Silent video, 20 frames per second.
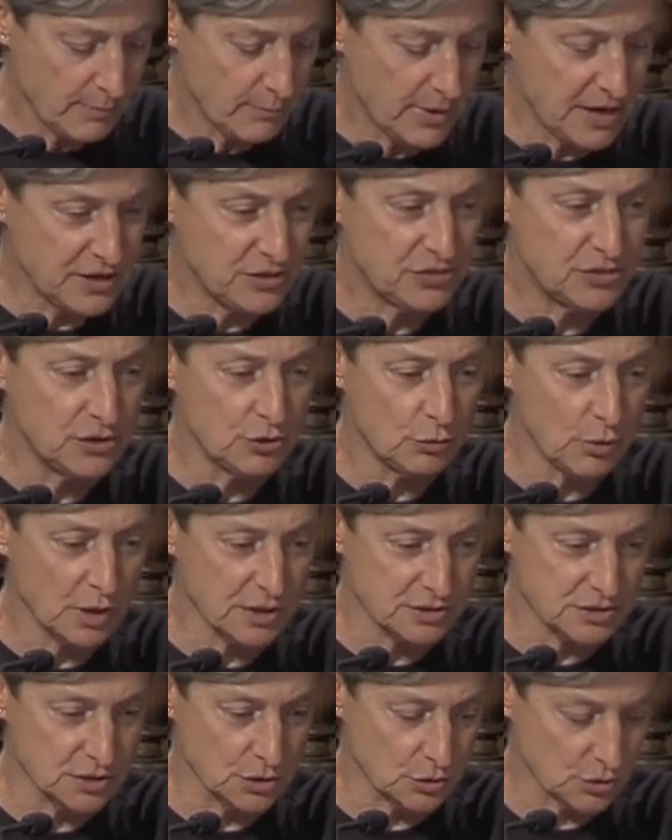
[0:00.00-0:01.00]
By
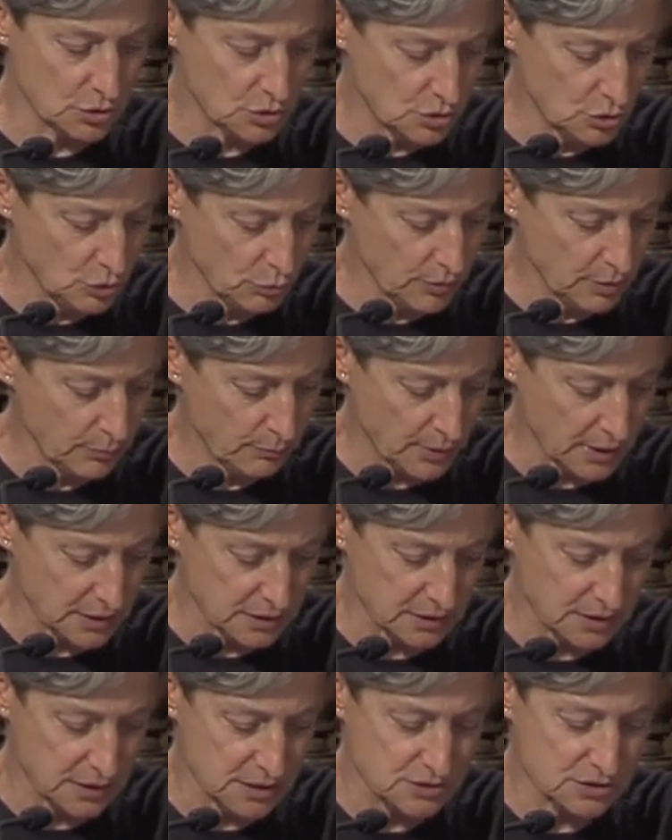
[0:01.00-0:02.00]
theorizing the human
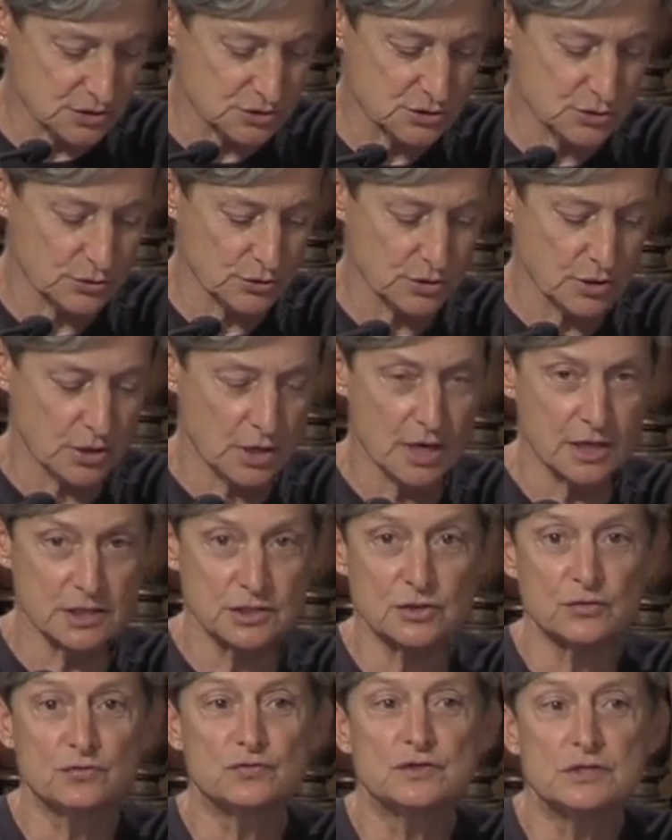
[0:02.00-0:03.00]
body as a certain
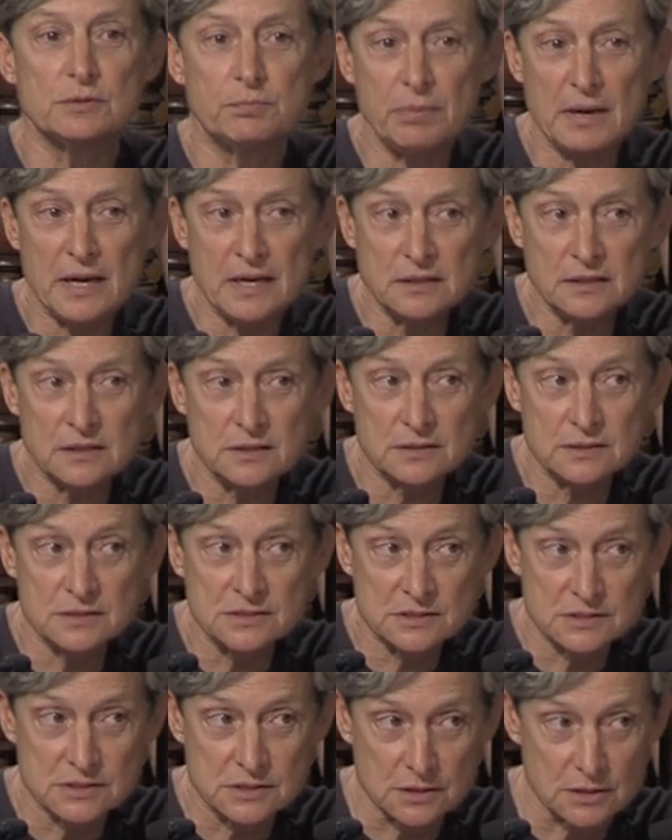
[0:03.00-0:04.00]
kind of
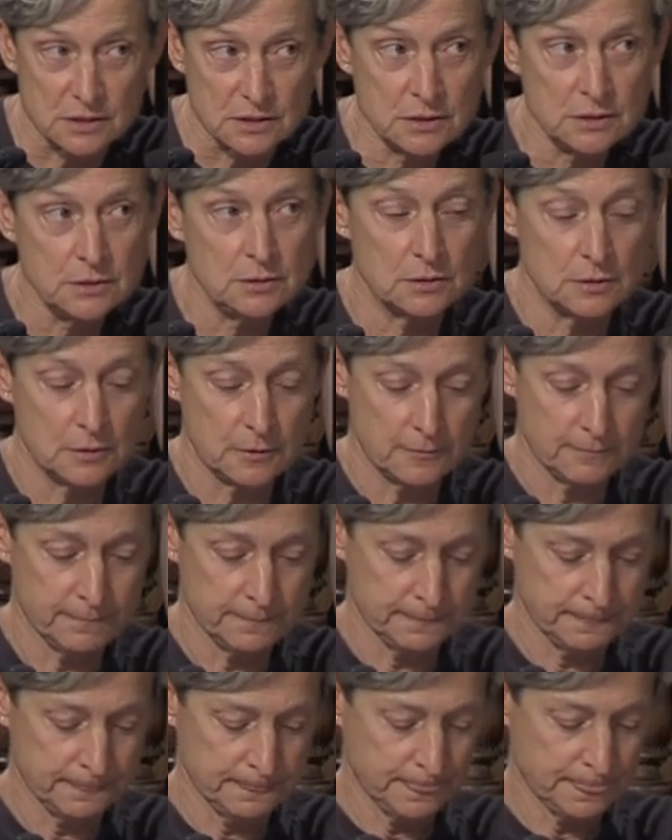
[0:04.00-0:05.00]
dependency
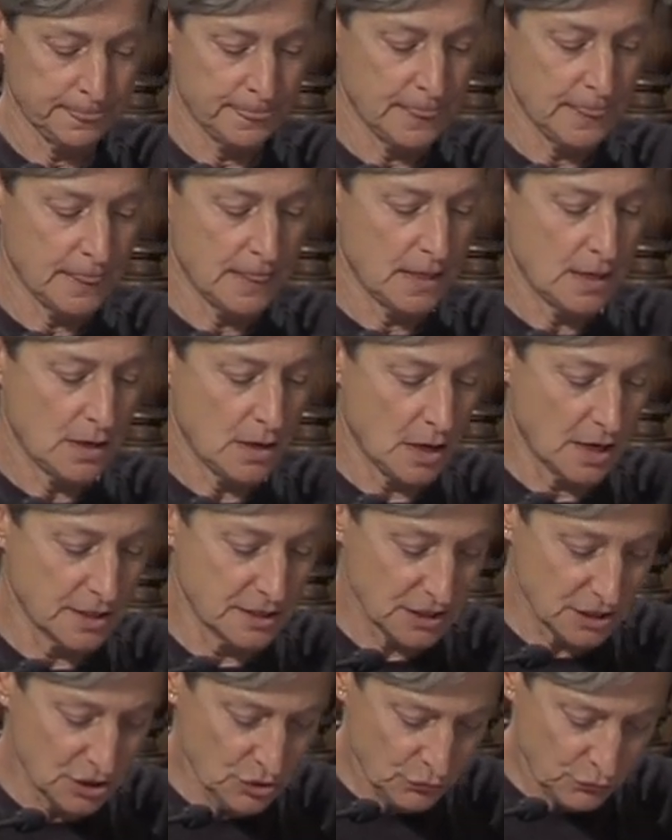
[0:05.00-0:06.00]

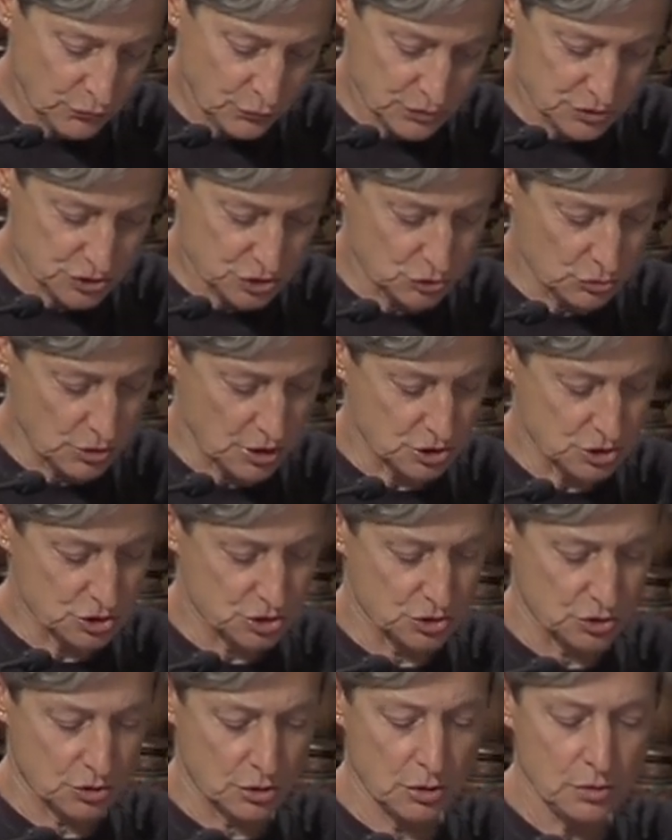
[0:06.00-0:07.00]
on
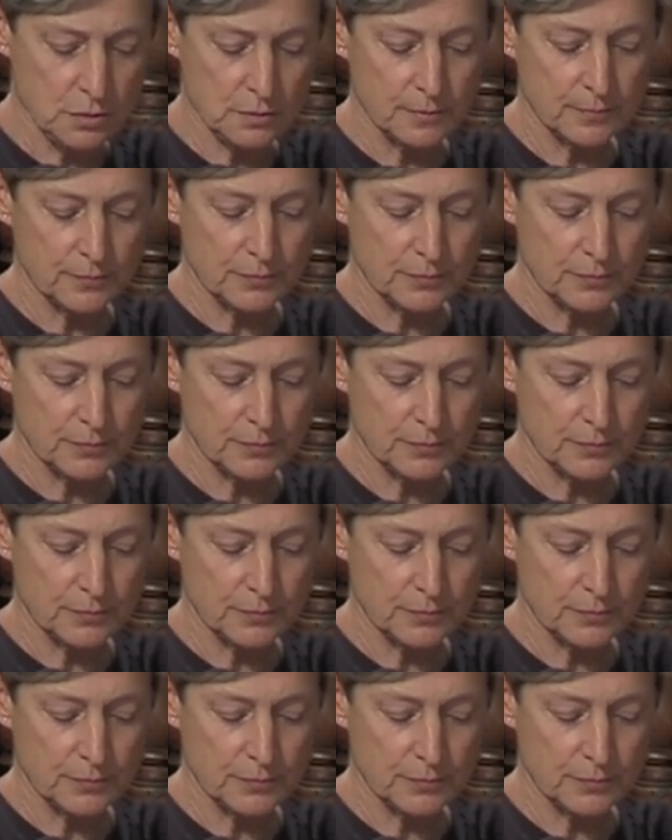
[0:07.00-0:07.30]
infrastructure,